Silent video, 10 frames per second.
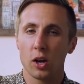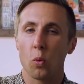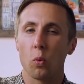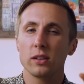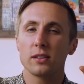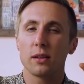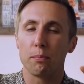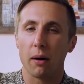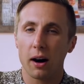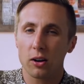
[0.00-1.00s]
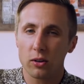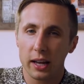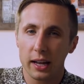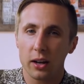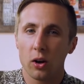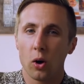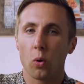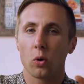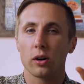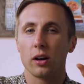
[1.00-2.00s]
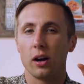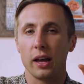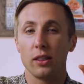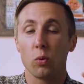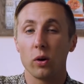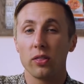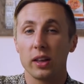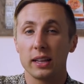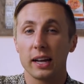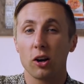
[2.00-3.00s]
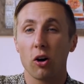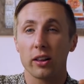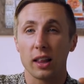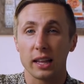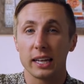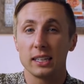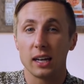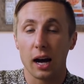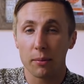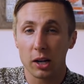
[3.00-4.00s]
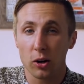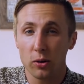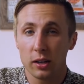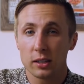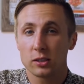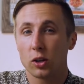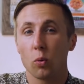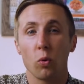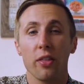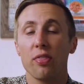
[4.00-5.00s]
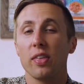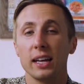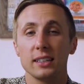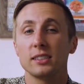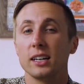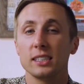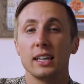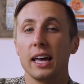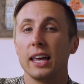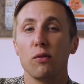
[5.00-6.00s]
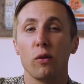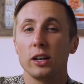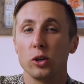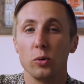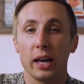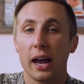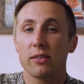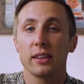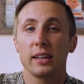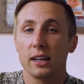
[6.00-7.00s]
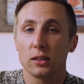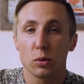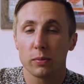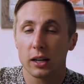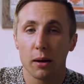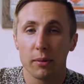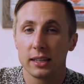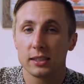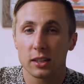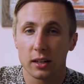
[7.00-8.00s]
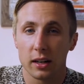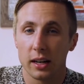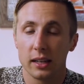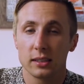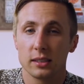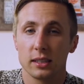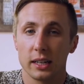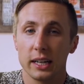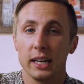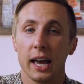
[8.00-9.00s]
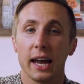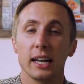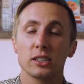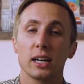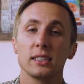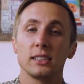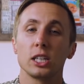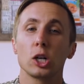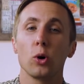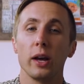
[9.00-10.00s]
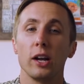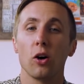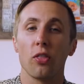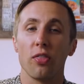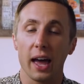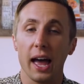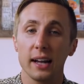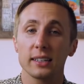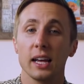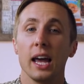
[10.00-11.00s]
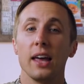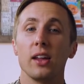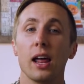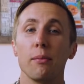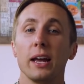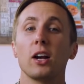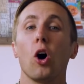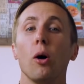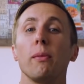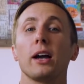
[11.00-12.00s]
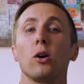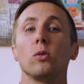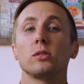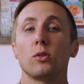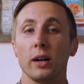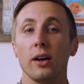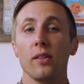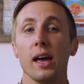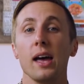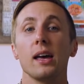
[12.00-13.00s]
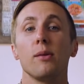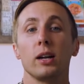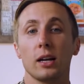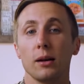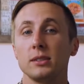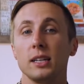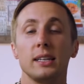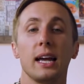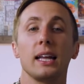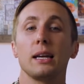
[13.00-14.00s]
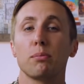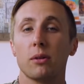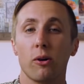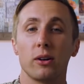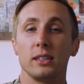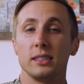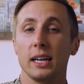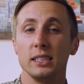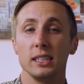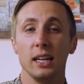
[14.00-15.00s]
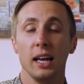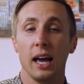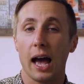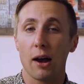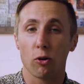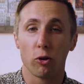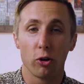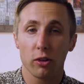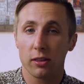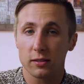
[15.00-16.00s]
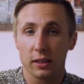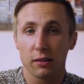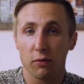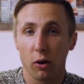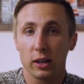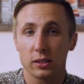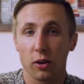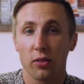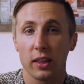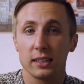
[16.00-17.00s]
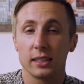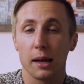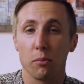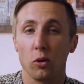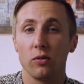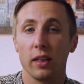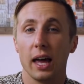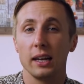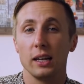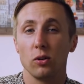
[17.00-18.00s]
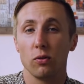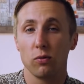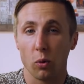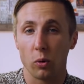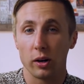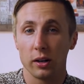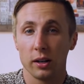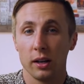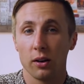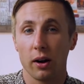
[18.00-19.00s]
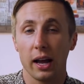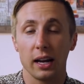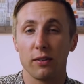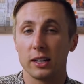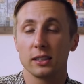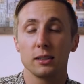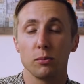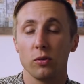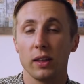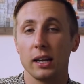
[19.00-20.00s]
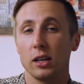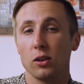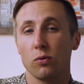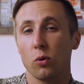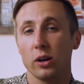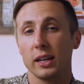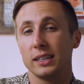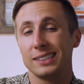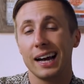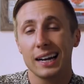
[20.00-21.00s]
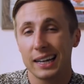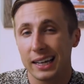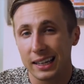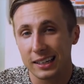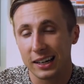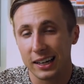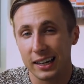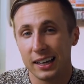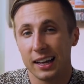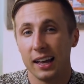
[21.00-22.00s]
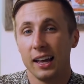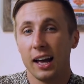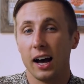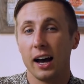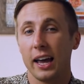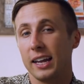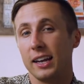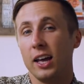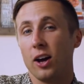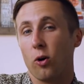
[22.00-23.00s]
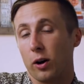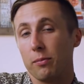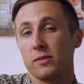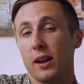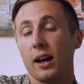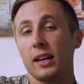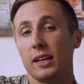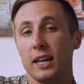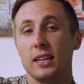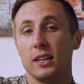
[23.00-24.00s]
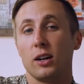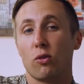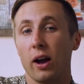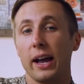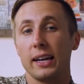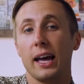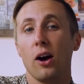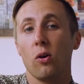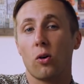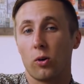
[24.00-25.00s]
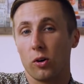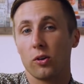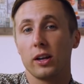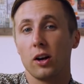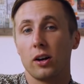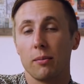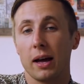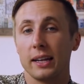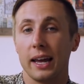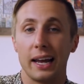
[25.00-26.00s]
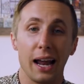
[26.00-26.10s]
What's the bottleneck? Or in the one thing they call it the lead domino. So the one thing such that if we do it, everything else will become easier and unnecessary. And I try to zero in on that, and then I make all my goals around that. And when it comes to daily prioritization, I ruthlessly focus on things that move that needle forward. Right? And if it doesn't move that needle forward, it's not going to get done. Or it's not going to get done right now or early on in my day.